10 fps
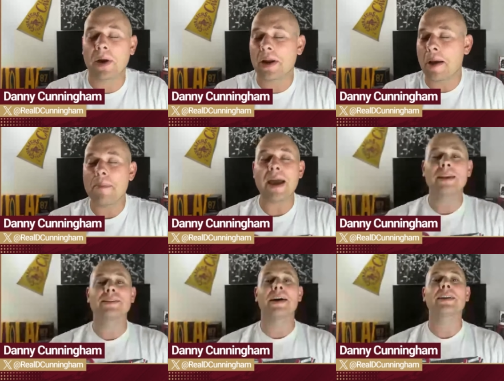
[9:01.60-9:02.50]
market, I'm
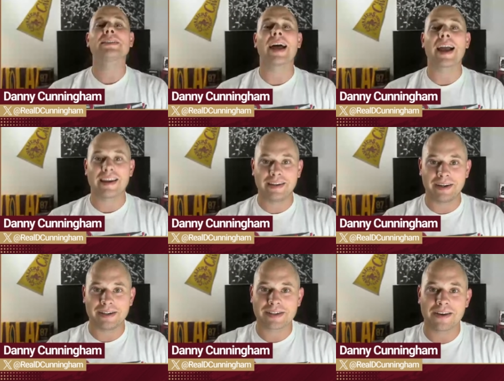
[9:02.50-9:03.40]
buying a ton of stock in
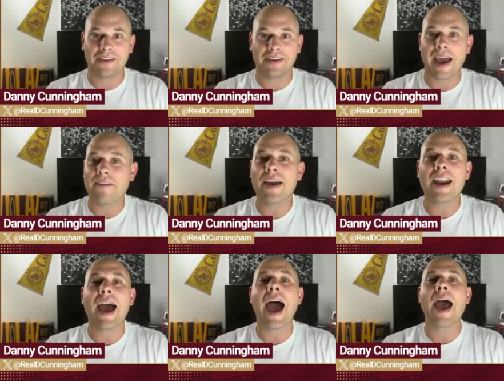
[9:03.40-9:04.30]
Darius Garland. I've got
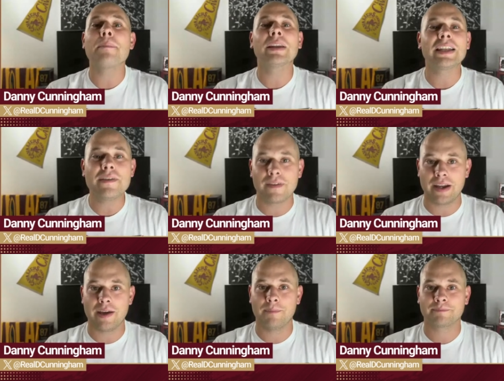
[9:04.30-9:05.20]
a high belief
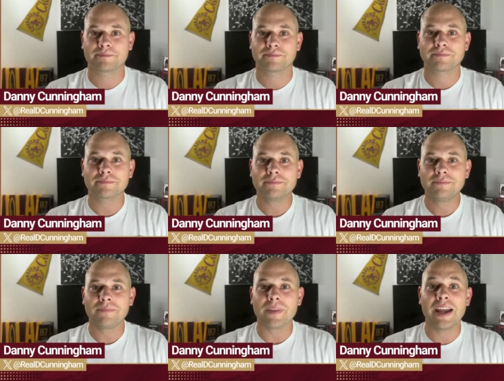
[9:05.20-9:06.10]
in him.
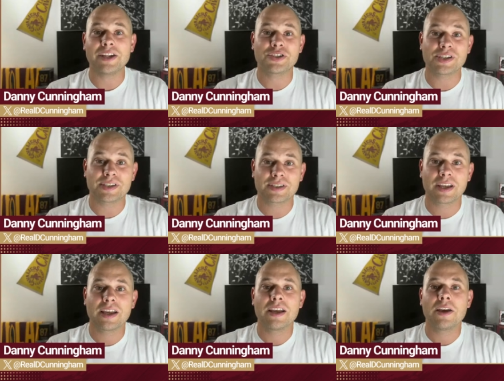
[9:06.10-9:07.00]
It's just
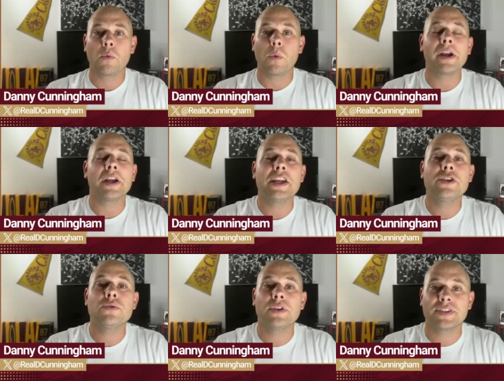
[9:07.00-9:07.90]
what did he
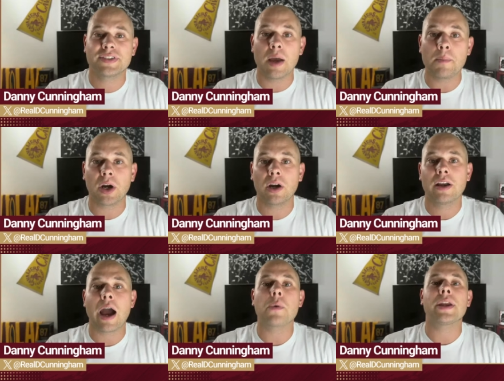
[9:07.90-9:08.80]
do this summer?
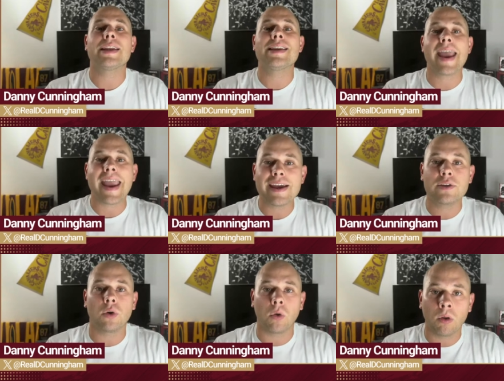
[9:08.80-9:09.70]
How did he
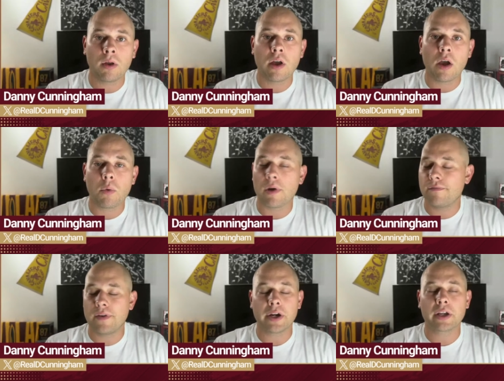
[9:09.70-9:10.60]
handle what
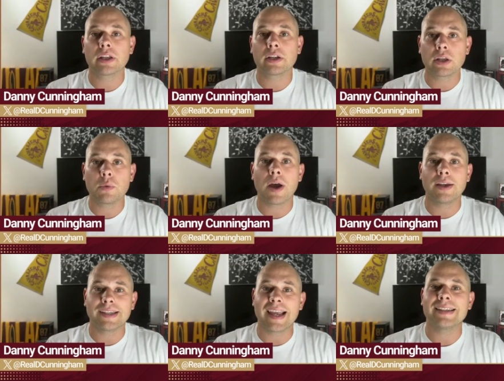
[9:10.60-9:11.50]
very clearly
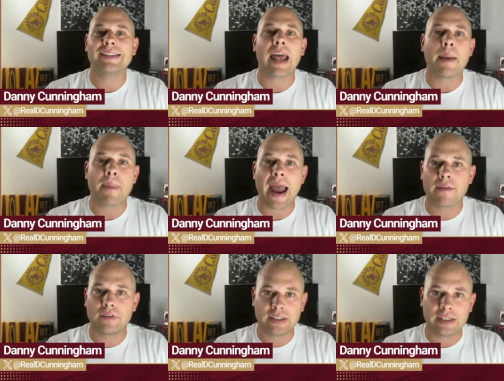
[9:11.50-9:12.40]
was a setback
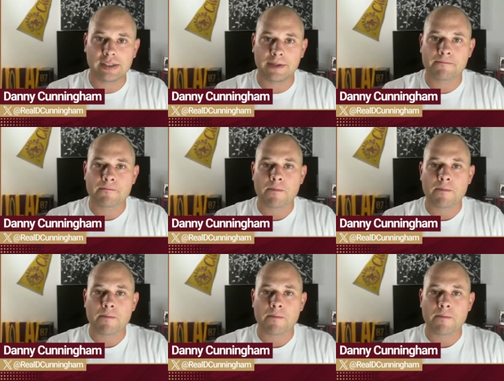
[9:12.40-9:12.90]
of a season?